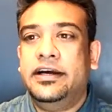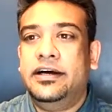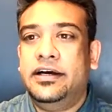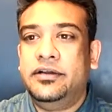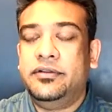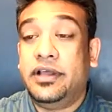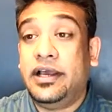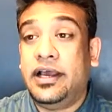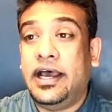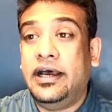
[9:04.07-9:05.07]

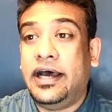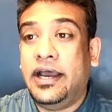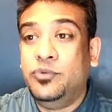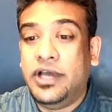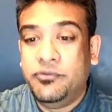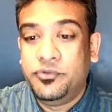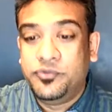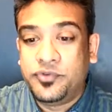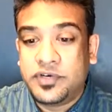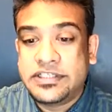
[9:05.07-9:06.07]
I would
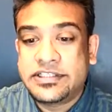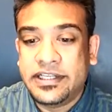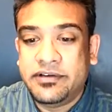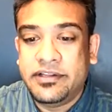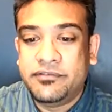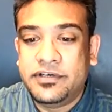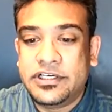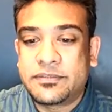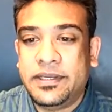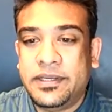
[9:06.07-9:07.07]
first, in the
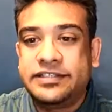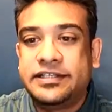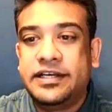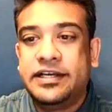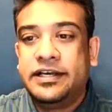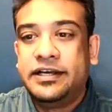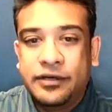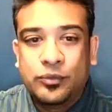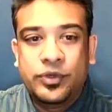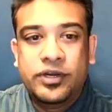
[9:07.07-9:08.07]
first place,
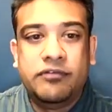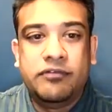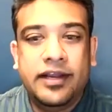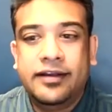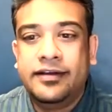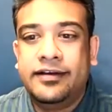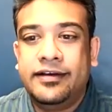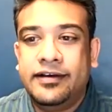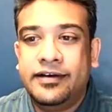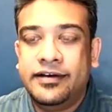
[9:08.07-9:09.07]
would invite
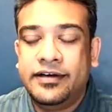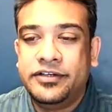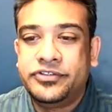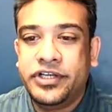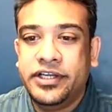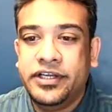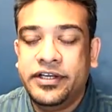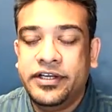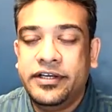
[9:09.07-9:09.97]
Sri